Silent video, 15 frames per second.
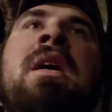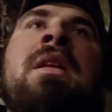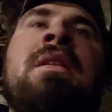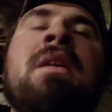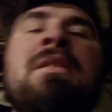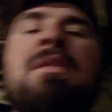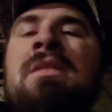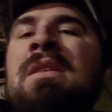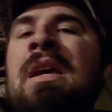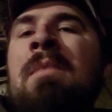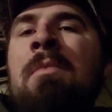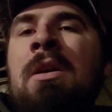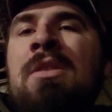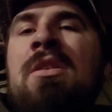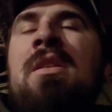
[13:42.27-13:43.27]
doesn't take
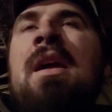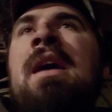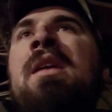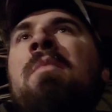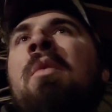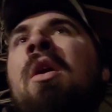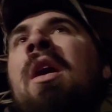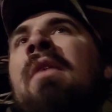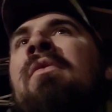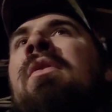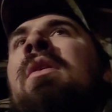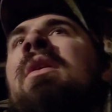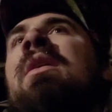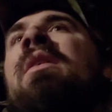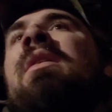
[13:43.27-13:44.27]
much to knock them off.
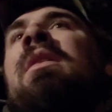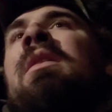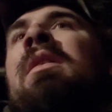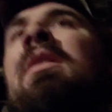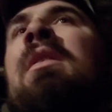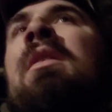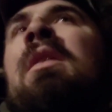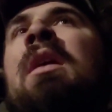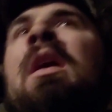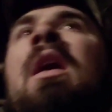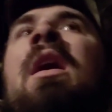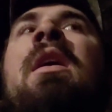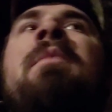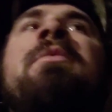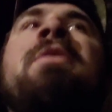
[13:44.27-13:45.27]

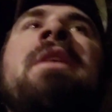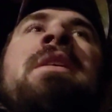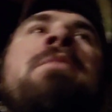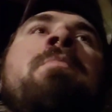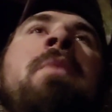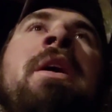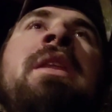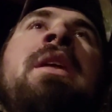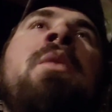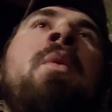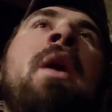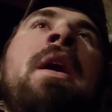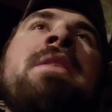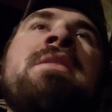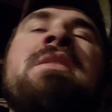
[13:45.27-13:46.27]
So that's mainly
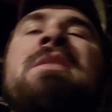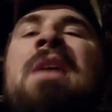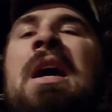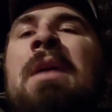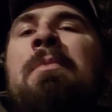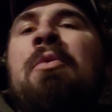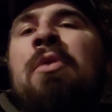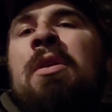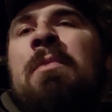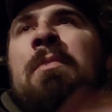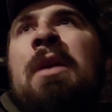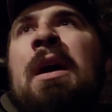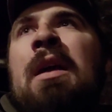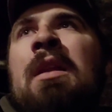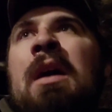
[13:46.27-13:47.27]
why I put them
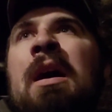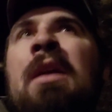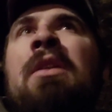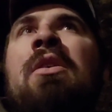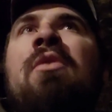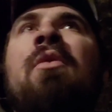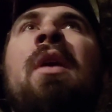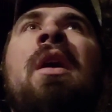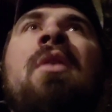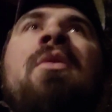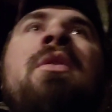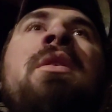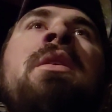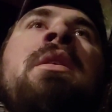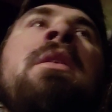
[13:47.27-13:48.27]
kind of on the
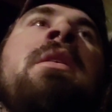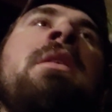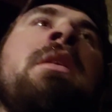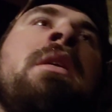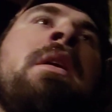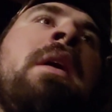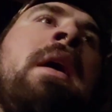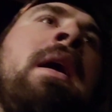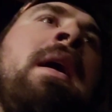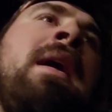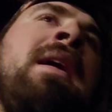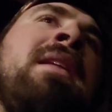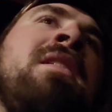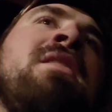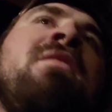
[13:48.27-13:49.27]
ground.
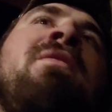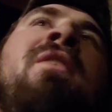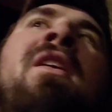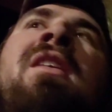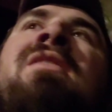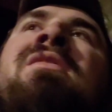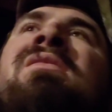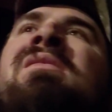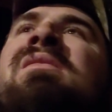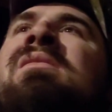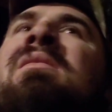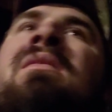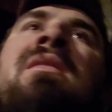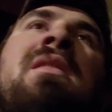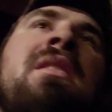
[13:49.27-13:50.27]
And as far as
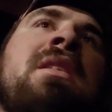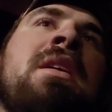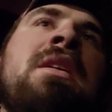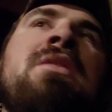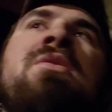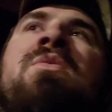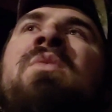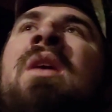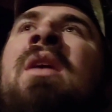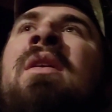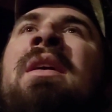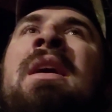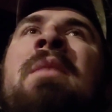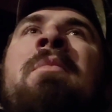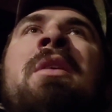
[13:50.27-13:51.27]
the kids
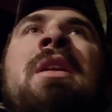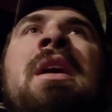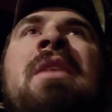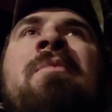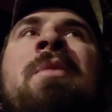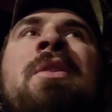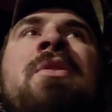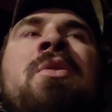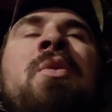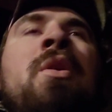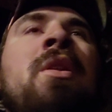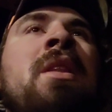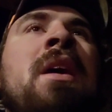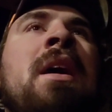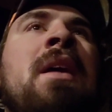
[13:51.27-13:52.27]
drowning, I mean, I've been
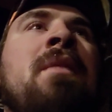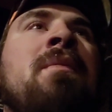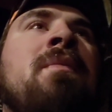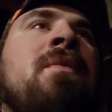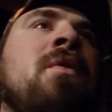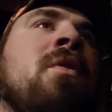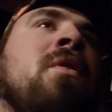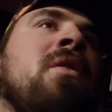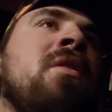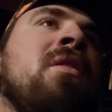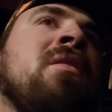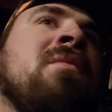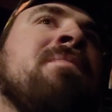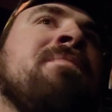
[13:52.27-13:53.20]
doing that for